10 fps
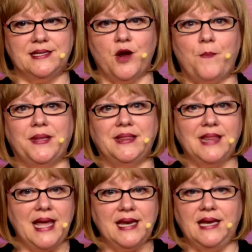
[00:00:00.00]
there are
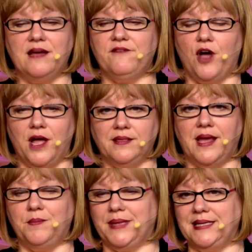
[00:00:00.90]
plenty of
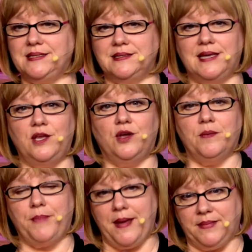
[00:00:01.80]
online places that you
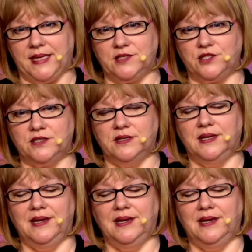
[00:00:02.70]
can publish.